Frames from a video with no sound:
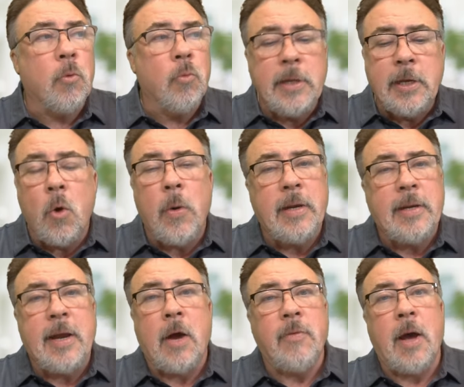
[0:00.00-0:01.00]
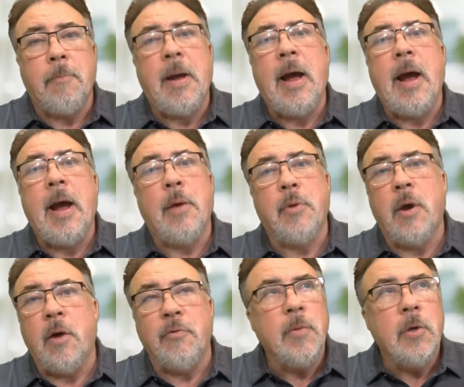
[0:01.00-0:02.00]
we're really going down that path
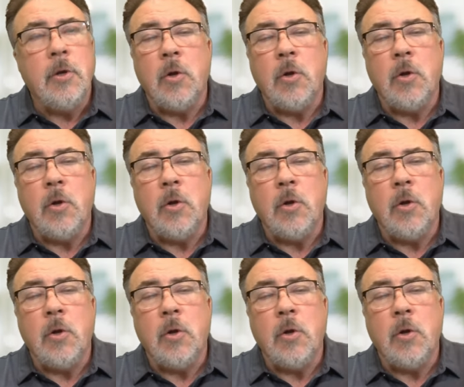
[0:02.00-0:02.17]
of,